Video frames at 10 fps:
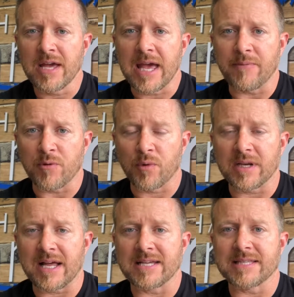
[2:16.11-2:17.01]
And we
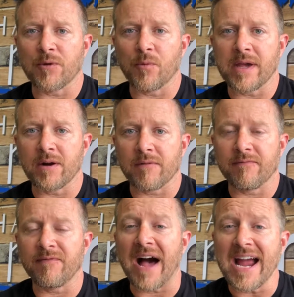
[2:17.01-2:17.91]
realize that we are
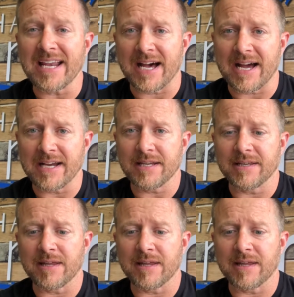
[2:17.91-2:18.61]
finite,